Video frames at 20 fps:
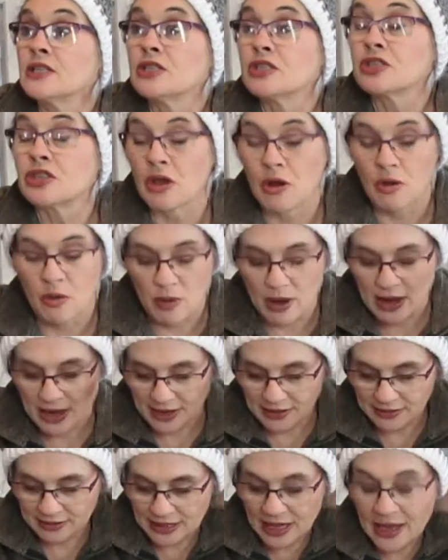So
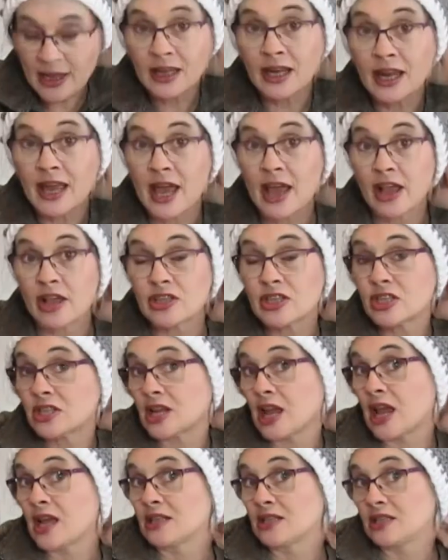uh, luckily, I could
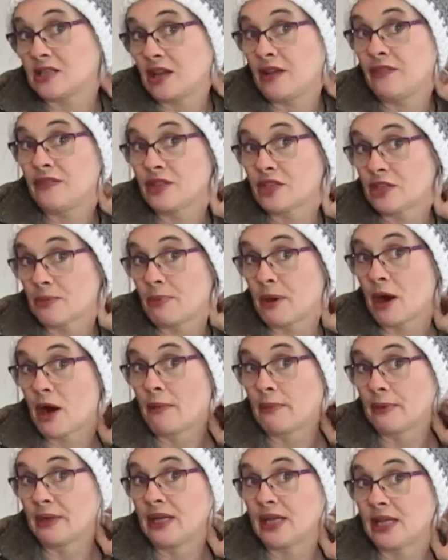stay at Steven's
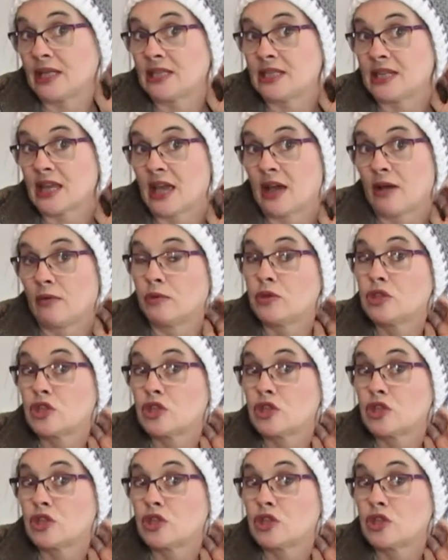apartment in town,